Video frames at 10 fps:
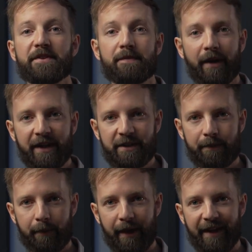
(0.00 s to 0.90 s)
there's money to
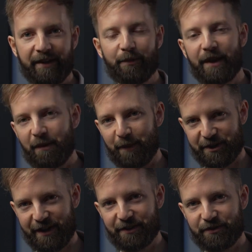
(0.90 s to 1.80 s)
be made without
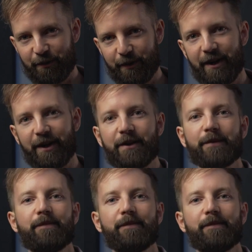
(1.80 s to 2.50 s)
much extra work.